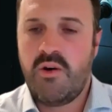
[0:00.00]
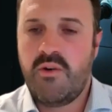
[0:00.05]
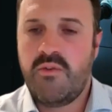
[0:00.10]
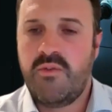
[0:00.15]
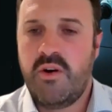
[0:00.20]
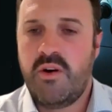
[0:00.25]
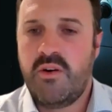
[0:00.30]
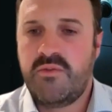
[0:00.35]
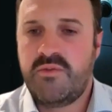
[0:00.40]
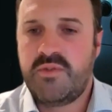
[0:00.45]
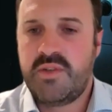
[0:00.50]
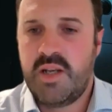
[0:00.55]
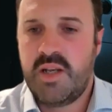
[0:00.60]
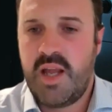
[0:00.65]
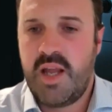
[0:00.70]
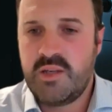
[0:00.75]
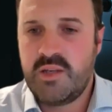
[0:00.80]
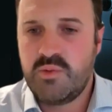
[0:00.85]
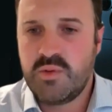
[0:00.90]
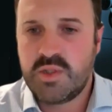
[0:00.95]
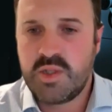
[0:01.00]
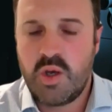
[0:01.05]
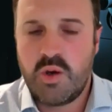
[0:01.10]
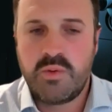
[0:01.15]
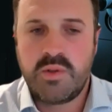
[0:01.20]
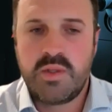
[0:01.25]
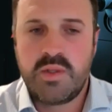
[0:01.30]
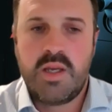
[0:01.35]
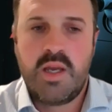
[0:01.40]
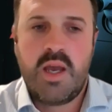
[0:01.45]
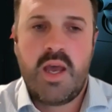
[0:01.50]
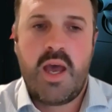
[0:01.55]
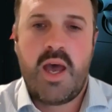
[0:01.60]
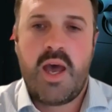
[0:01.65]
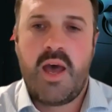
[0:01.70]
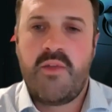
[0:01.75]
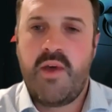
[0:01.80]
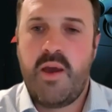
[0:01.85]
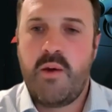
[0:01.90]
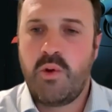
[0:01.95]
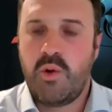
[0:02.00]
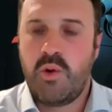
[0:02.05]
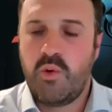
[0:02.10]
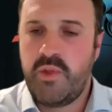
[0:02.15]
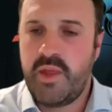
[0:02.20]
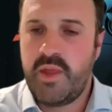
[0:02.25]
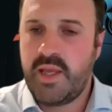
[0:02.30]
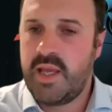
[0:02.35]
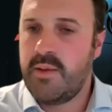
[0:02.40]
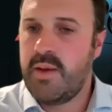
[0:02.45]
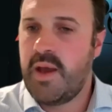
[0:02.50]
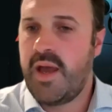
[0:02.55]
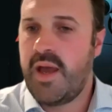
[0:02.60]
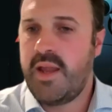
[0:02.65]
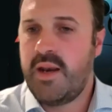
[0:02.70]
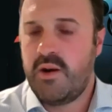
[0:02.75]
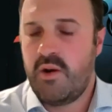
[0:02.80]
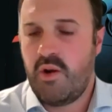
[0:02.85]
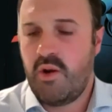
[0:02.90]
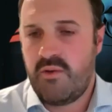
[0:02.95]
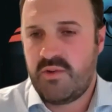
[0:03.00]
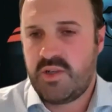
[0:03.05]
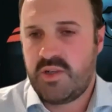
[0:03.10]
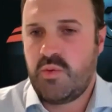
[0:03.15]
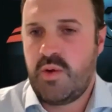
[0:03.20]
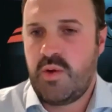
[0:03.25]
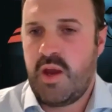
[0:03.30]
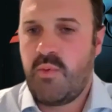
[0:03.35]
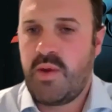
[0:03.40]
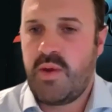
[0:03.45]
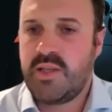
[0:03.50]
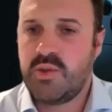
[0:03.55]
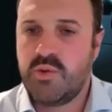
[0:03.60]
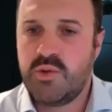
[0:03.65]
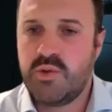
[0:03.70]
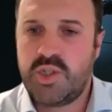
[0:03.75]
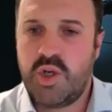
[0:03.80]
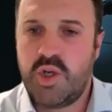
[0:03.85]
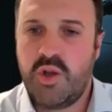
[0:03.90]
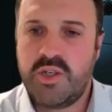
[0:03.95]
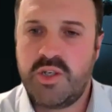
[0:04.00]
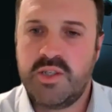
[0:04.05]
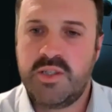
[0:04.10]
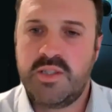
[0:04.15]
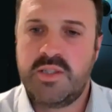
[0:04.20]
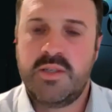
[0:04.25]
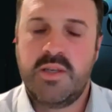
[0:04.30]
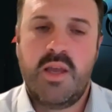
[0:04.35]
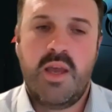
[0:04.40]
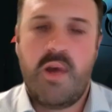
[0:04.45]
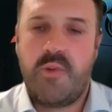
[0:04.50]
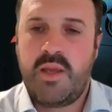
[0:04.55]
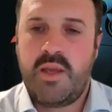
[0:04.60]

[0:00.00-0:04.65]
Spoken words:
of today's result, that will all then get handed over to our resource geologists. And they'll